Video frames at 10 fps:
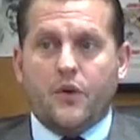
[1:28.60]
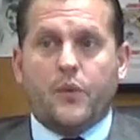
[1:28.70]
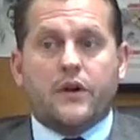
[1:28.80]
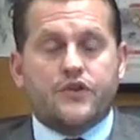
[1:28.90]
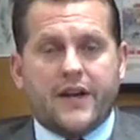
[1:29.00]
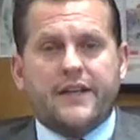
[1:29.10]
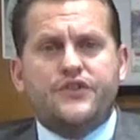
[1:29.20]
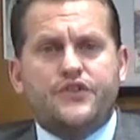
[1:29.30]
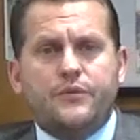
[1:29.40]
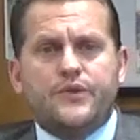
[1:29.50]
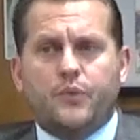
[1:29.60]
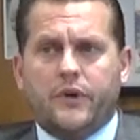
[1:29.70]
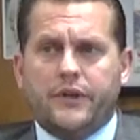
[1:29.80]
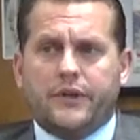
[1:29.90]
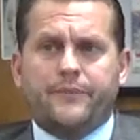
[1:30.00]
We are tracking students'
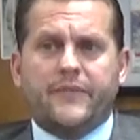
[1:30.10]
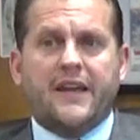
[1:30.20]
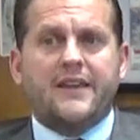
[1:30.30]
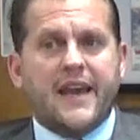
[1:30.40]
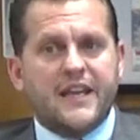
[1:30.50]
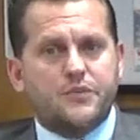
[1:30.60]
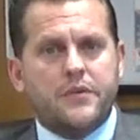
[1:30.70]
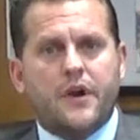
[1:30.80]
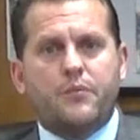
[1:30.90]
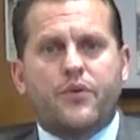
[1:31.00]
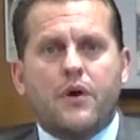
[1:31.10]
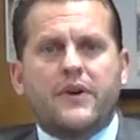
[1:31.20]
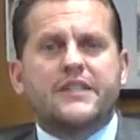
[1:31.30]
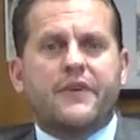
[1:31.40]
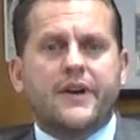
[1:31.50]
work, engagement and
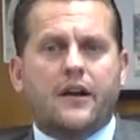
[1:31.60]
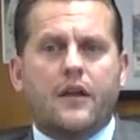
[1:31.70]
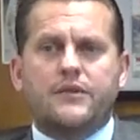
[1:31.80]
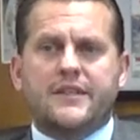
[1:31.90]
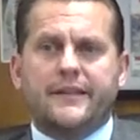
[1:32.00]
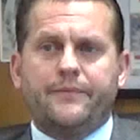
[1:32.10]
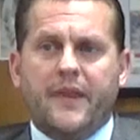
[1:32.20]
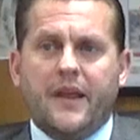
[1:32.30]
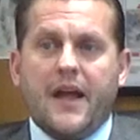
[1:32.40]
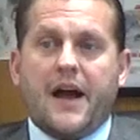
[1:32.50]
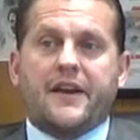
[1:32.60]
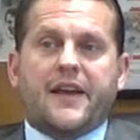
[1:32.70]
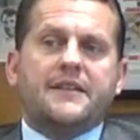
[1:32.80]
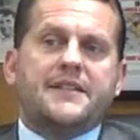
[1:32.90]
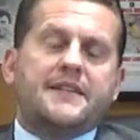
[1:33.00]
progress very closely and are
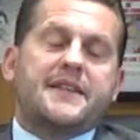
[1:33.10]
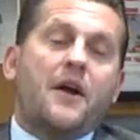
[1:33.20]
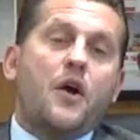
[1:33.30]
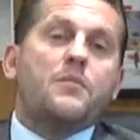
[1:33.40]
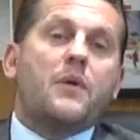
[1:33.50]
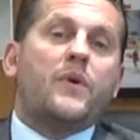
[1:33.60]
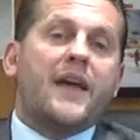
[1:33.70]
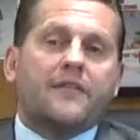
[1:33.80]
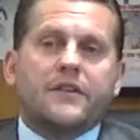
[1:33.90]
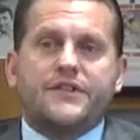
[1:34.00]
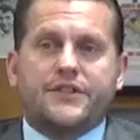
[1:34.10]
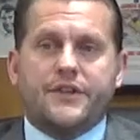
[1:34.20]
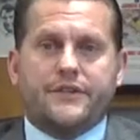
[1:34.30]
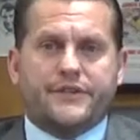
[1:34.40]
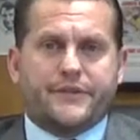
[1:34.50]
contacting home when we have
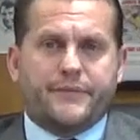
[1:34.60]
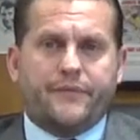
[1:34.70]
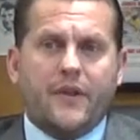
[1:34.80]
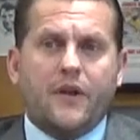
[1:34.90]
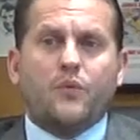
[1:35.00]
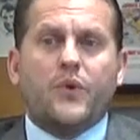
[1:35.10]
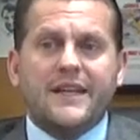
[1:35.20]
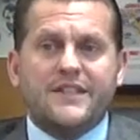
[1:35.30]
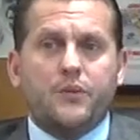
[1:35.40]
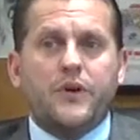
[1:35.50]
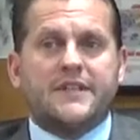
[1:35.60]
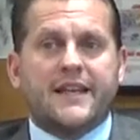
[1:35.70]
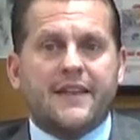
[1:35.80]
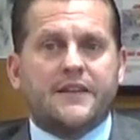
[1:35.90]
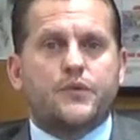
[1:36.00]
concerns. We need to work
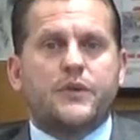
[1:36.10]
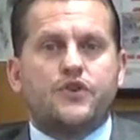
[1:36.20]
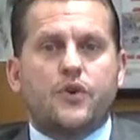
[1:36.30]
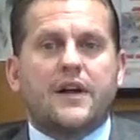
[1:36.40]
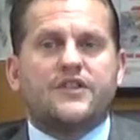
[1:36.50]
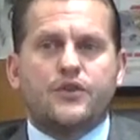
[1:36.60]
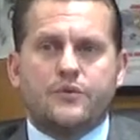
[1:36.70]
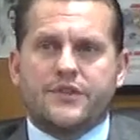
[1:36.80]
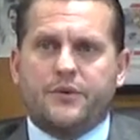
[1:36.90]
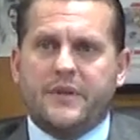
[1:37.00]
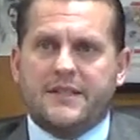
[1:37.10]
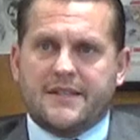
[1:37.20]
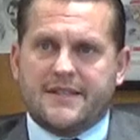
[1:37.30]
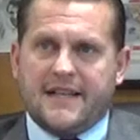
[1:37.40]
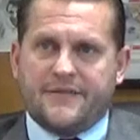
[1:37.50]
together to ensure our students can be
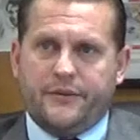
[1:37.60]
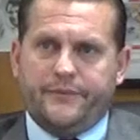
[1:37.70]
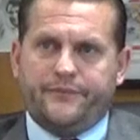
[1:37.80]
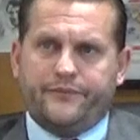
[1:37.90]
successful.